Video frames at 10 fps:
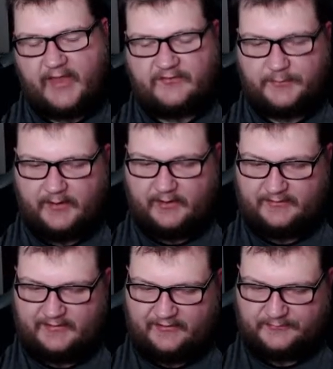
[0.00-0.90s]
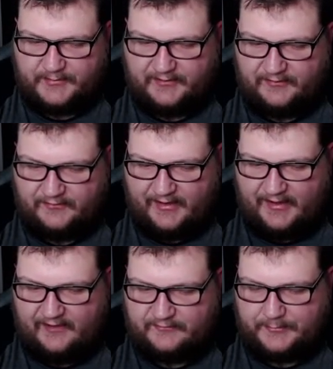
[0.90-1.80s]
Espeon. Espeon. Okay,
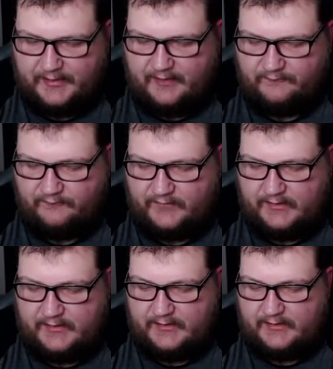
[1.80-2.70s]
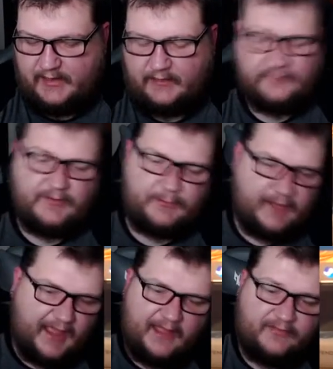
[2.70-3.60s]
Espeon V. I don't think we
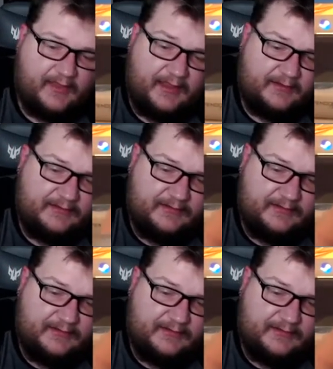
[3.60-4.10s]
had that.